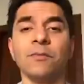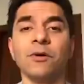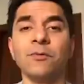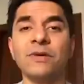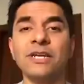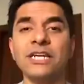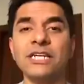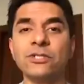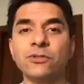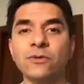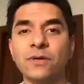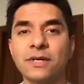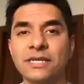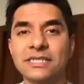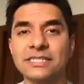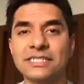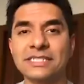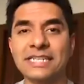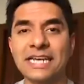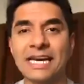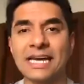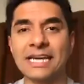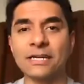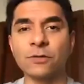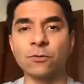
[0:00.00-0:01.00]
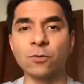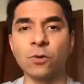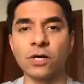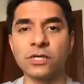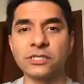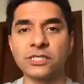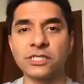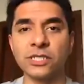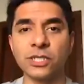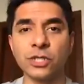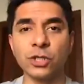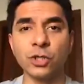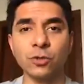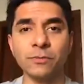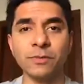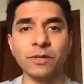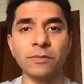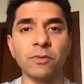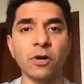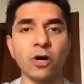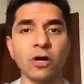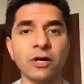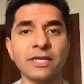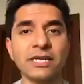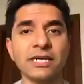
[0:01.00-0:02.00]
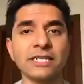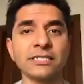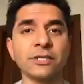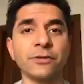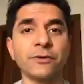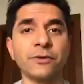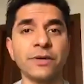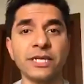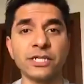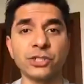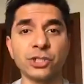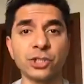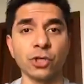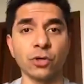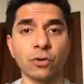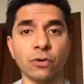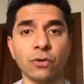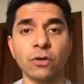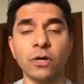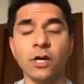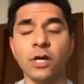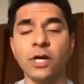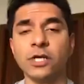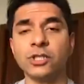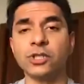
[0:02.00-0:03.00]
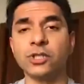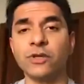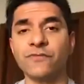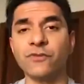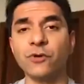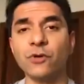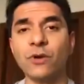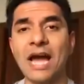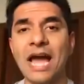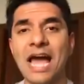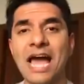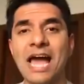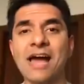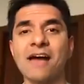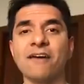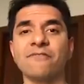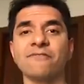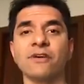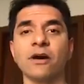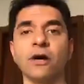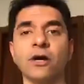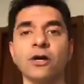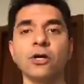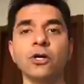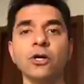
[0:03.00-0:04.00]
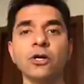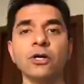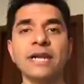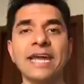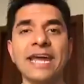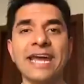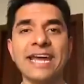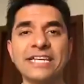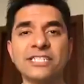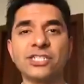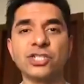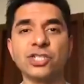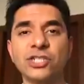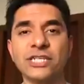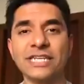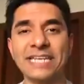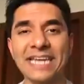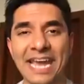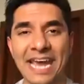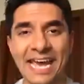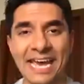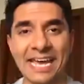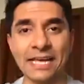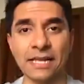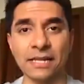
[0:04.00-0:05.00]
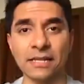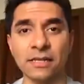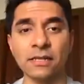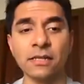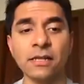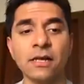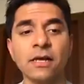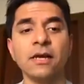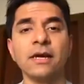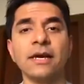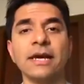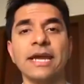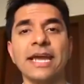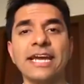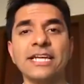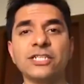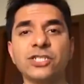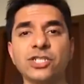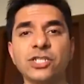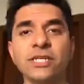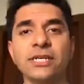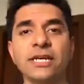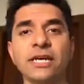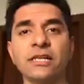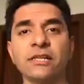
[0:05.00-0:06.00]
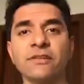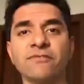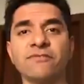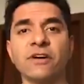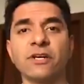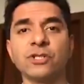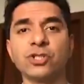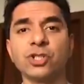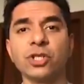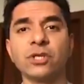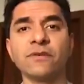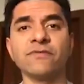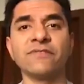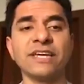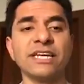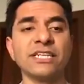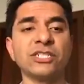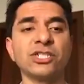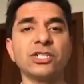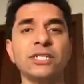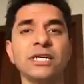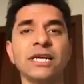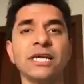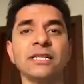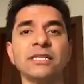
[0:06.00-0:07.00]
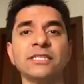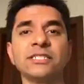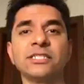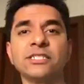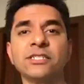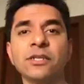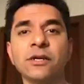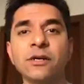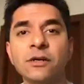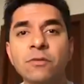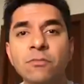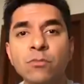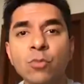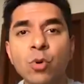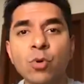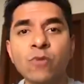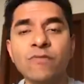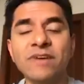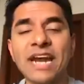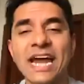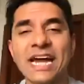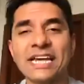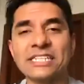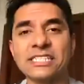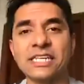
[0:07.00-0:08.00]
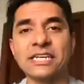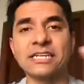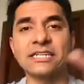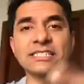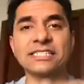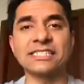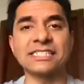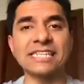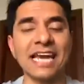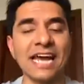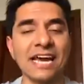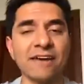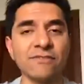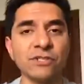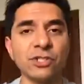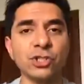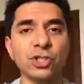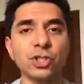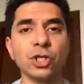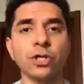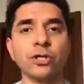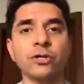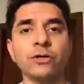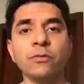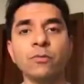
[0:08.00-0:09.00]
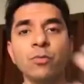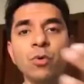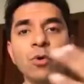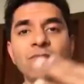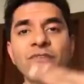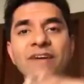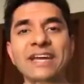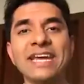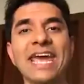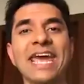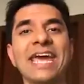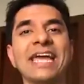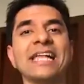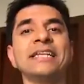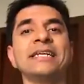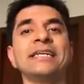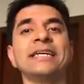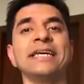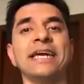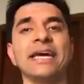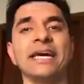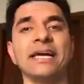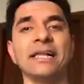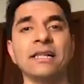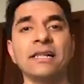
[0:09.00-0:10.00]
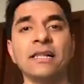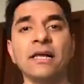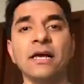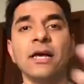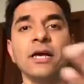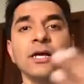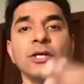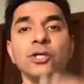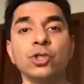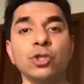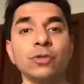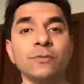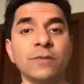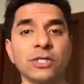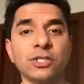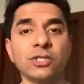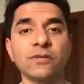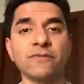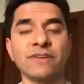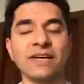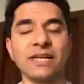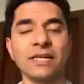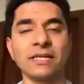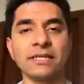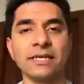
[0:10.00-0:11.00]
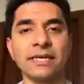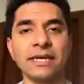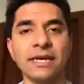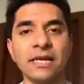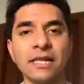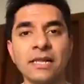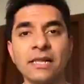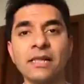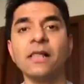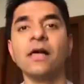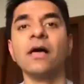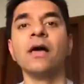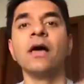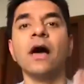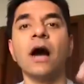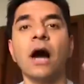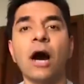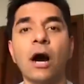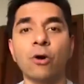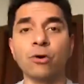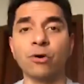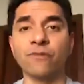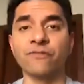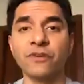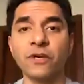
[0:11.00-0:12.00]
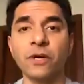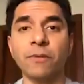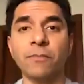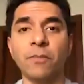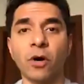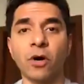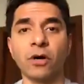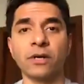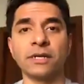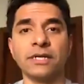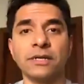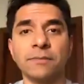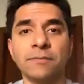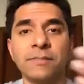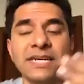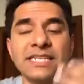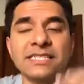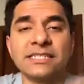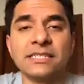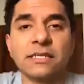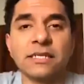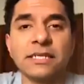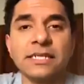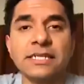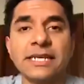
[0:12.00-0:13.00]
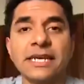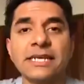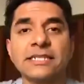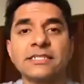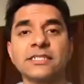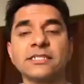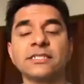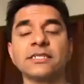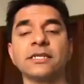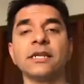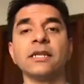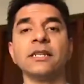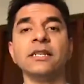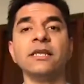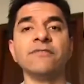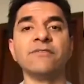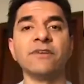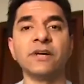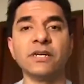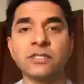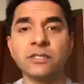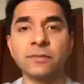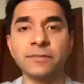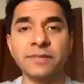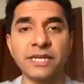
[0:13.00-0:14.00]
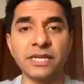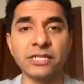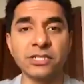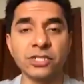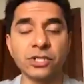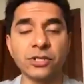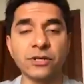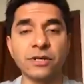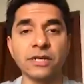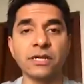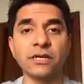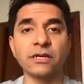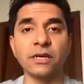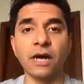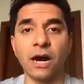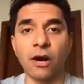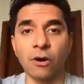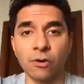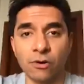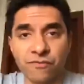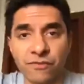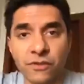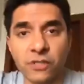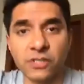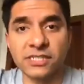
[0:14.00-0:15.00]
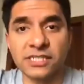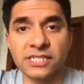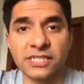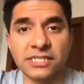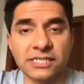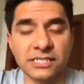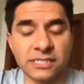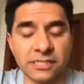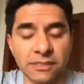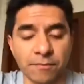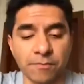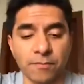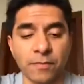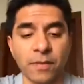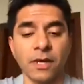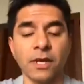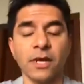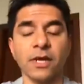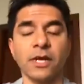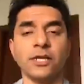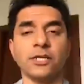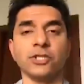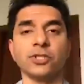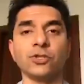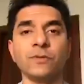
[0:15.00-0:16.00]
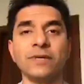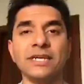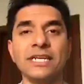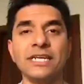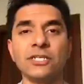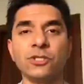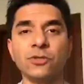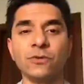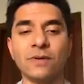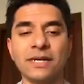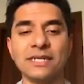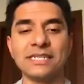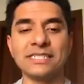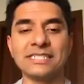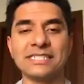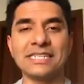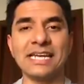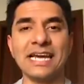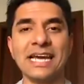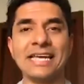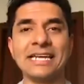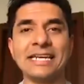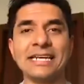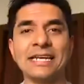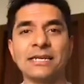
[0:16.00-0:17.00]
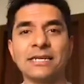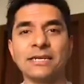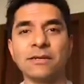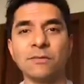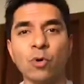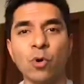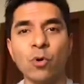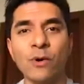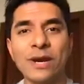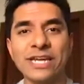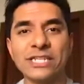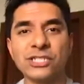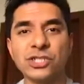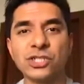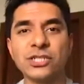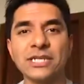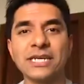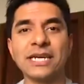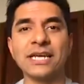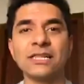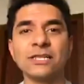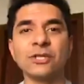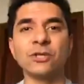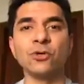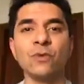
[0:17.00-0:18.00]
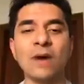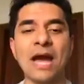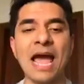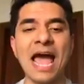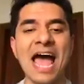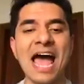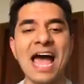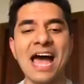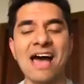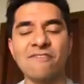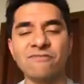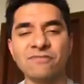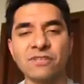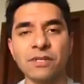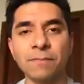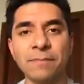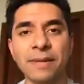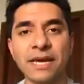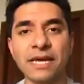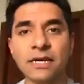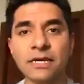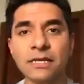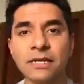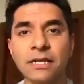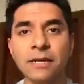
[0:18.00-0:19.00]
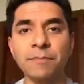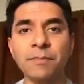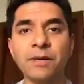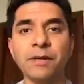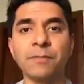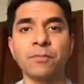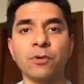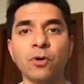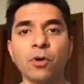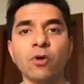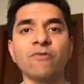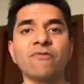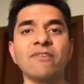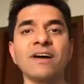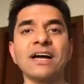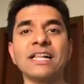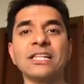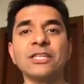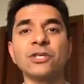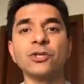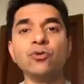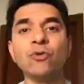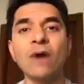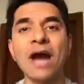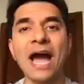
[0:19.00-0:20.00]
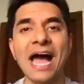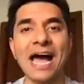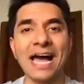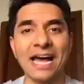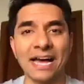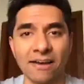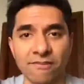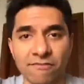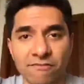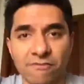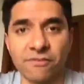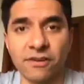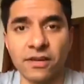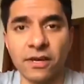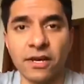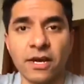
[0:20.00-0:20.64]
But we need to understand it works in the human body as a ratio. So if you have a good HDL, HDL, the function of HDL is to remove, it acts like a scavenger, removing LDL, too much of LDL, out of your body. It basically takes it to the liver to be excreted out of your system. So we need to understand that the more HDL you have, the better lipid profile you have.